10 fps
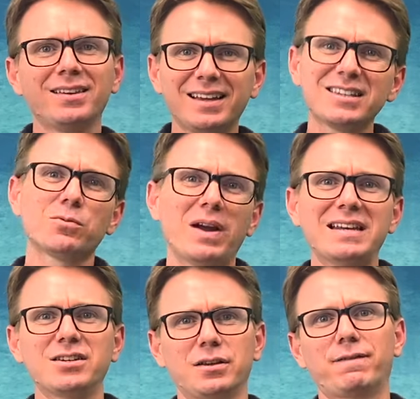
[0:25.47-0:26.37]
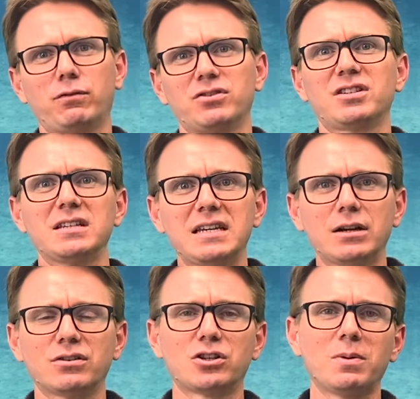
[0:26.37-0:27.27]
Let's wait until the first of the
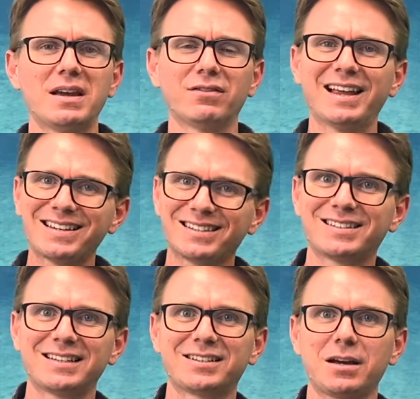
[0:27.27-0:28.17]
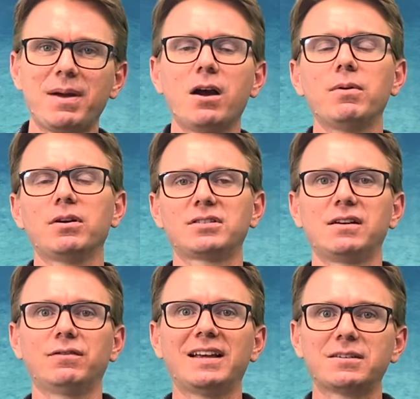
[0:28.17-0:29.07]
year. So we have less listings come out, we also
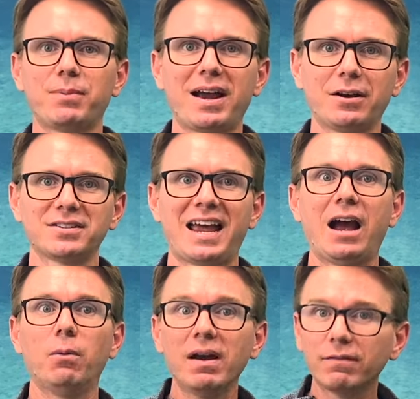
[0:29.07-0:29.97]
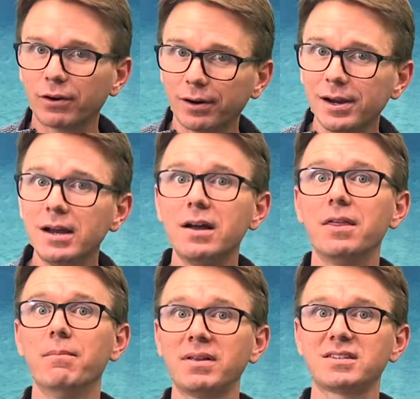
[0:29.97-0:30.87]
have less buyers. However, the
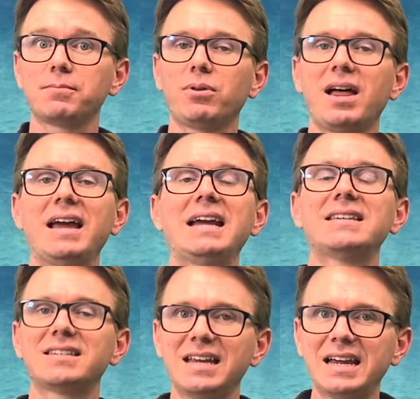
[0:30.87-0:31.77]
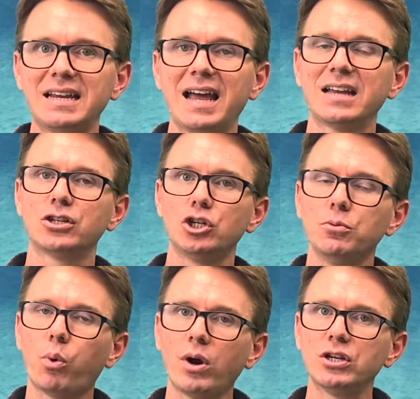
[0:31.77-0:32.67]
month supply has stayed at two
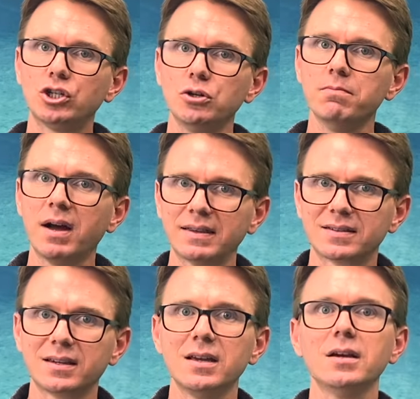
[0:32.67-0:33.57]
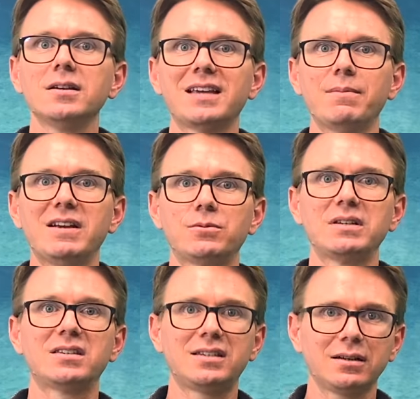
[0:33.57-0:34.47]
point two months. So that means we
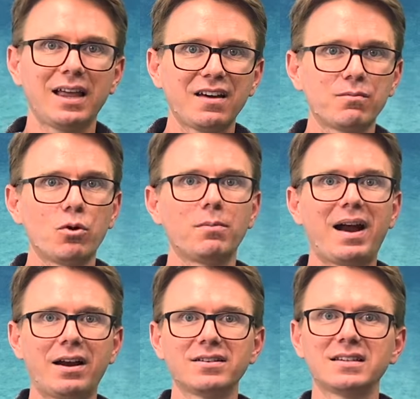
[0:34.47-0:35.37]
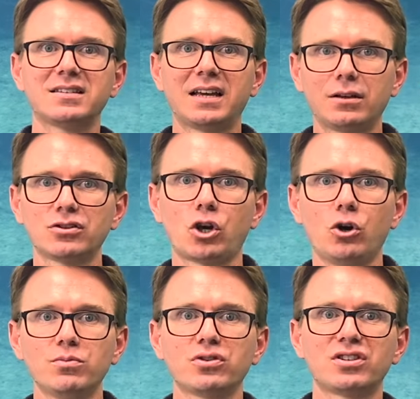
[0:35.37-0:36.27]
still have more buyers than sellers.
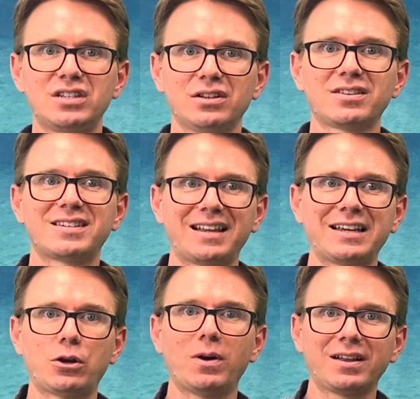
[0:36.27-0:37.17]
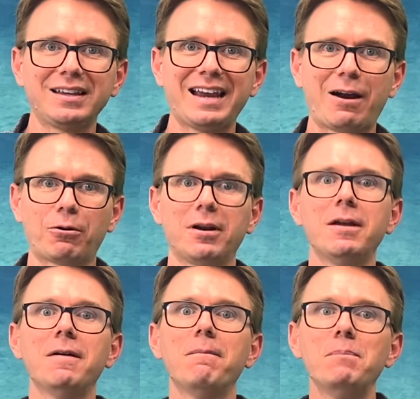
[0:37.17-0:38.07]
Homes are still selling quickly. Our
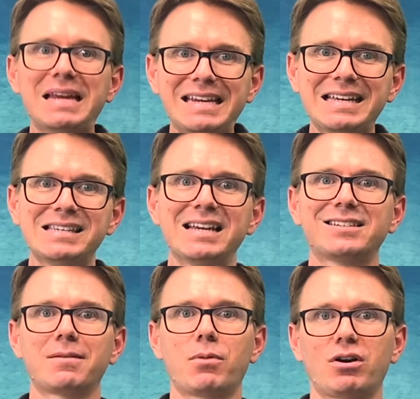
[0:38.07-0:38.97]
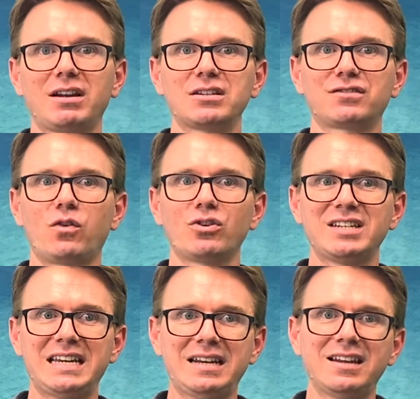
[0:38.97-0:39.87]
median days on market is
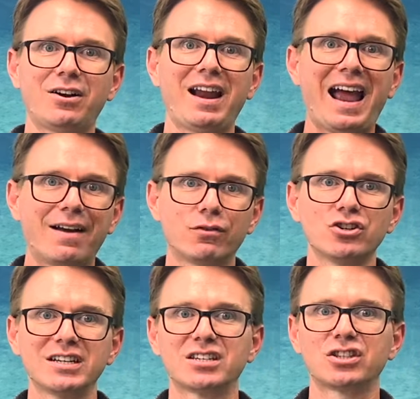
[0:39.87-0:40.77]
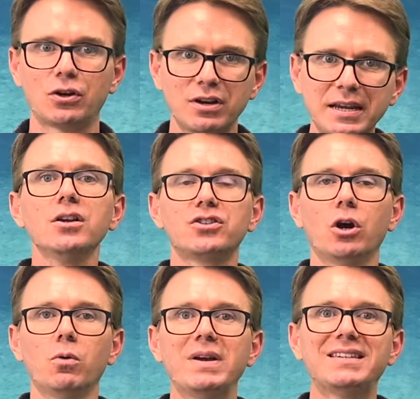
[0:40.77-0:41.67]
fourteen and our average is thirty.
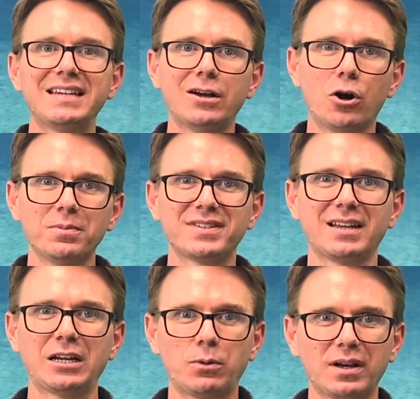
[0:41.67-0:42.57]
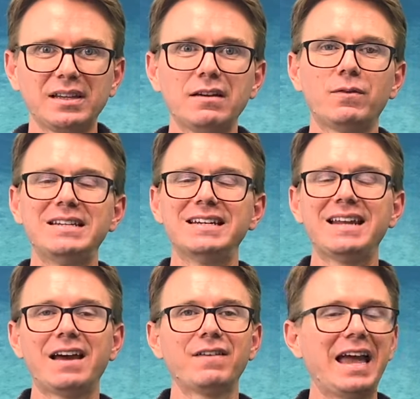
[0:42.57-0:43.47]
So we see homes selling quickly. If we didn't
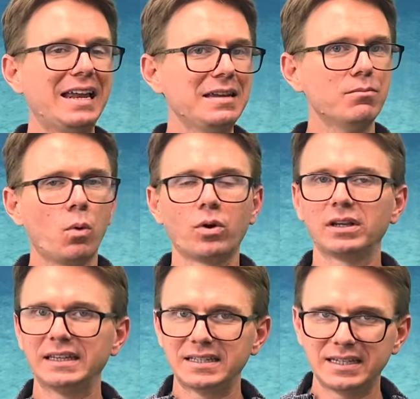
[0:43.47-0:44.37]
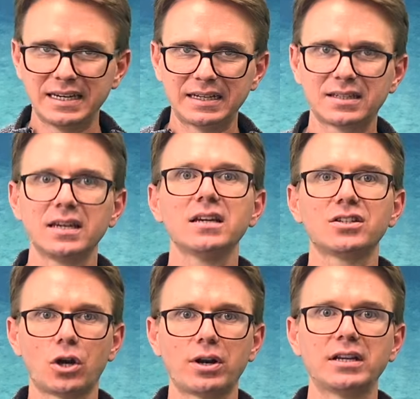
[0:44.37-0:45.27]
have any more listings
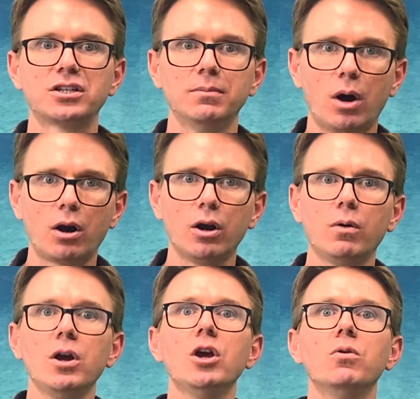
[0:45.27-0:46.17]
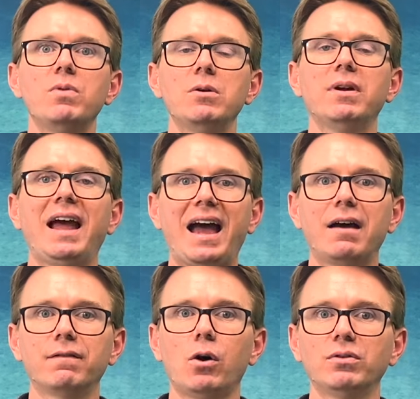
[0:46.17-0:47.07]
starting tomorrow, we would
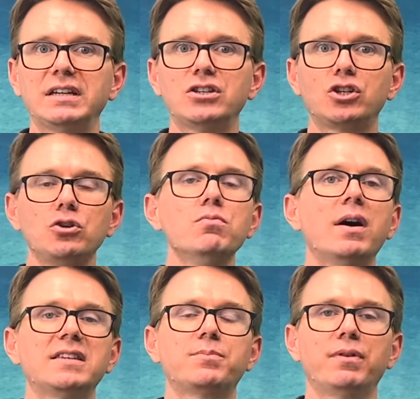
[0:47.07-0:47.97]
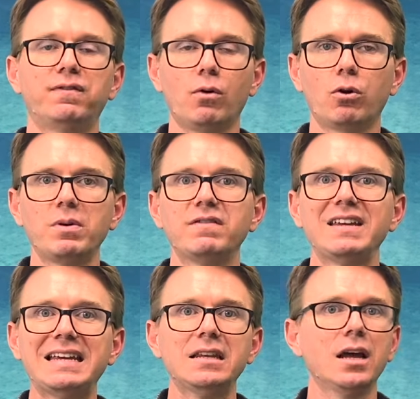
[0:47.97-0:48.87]
have only two months before we've
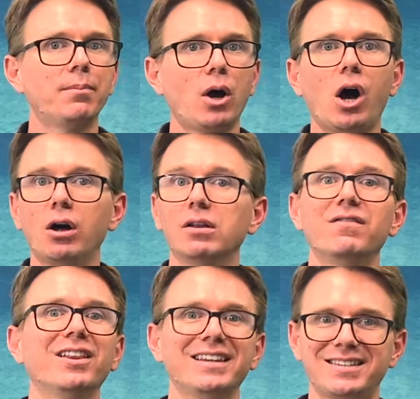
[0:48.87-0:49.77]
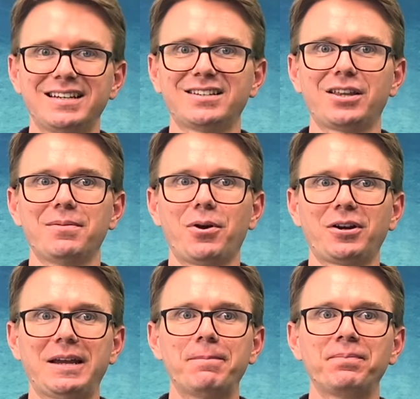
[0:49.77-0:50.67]
eaten up all of the listings on the
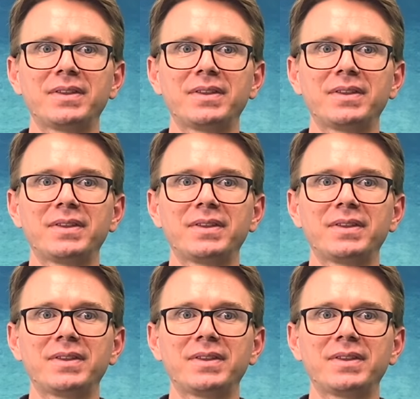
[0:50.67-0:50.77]
market.